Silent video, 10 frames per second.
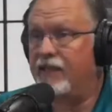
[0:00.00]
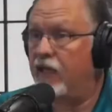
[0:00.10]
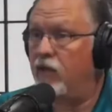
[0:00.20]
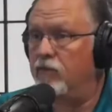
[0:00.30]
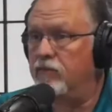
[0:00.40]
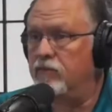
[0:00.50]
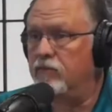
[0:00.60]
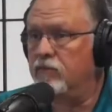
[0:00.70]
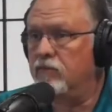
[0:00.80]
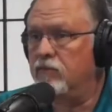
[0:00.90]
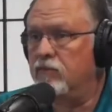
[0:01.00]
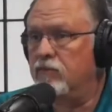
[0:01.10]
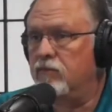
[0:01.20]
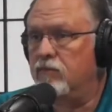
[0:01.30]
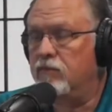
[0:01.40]
the help.
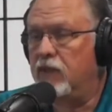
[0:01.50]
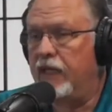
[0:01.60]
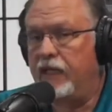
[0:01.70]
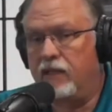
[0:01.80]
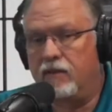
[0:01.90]
Mm-hmm. And